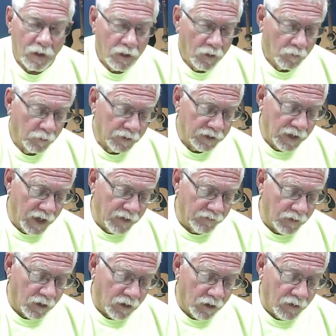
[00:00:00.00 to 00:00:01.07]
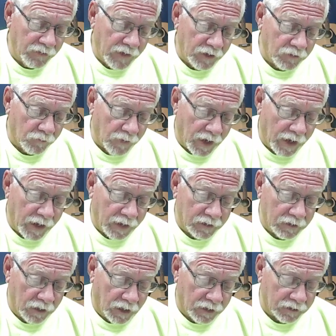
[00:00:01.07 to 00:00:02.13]
When David heard that Uriah
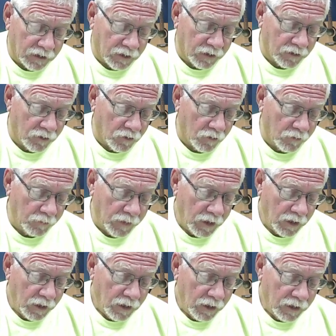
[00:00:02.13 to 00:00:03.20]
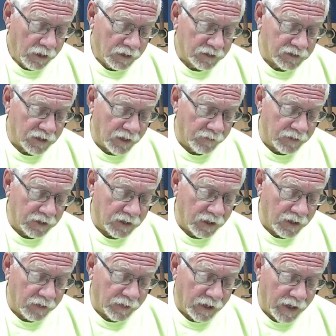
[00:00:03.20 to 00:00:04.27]
had not gone home, he summoned
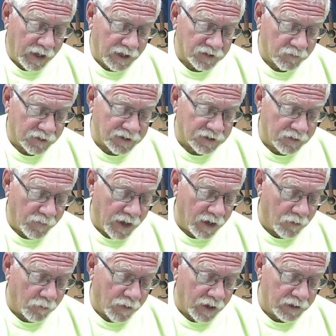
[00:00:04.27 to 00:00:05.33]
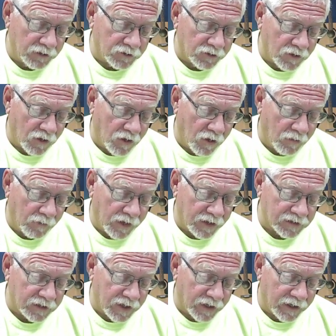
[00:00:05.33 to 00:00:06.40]
him and asked, What's the matter? Why didn't you go home
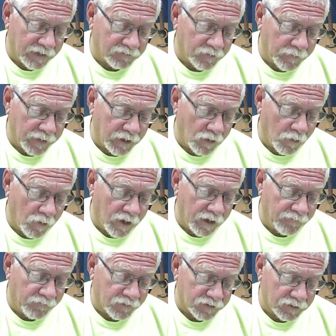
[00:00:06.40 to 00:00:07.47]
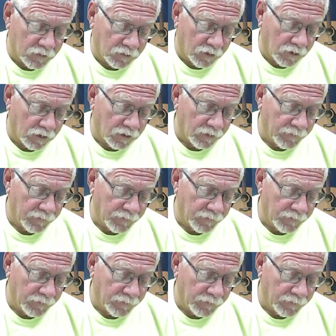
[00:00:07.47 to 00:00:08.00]
last night after being away for so long?